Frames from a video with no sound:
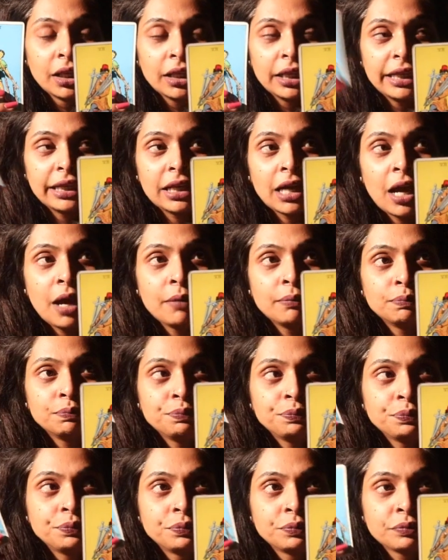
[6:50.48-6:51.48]
like
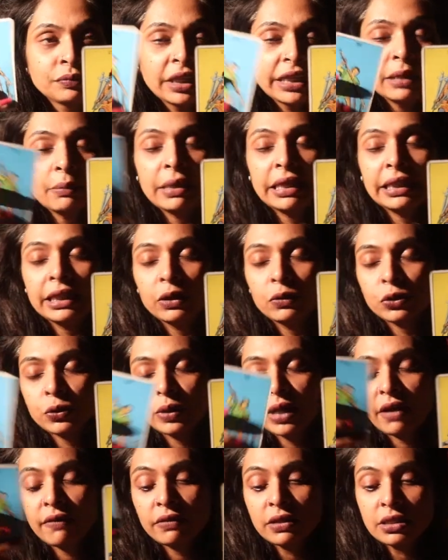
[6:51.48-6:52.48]
in my language,
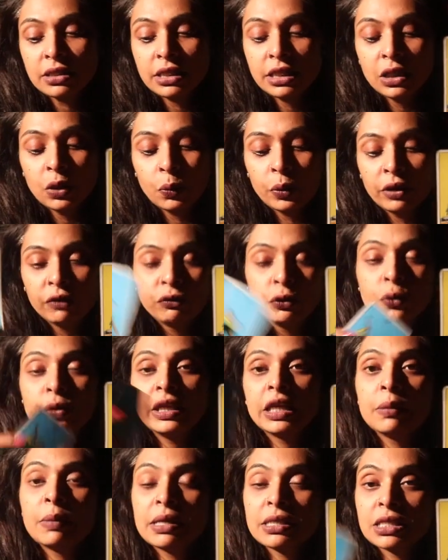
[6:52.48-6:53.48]
we have this thing where if you
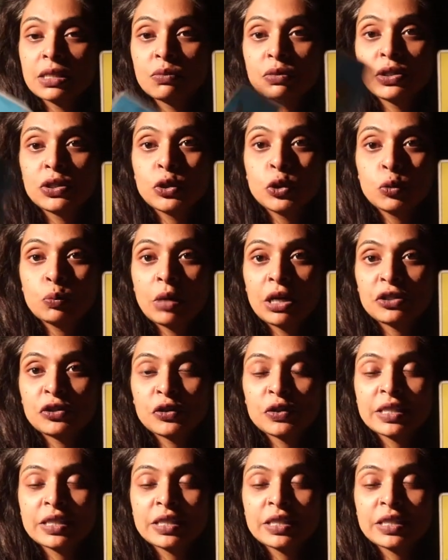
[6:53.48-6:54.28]
think about someone too much,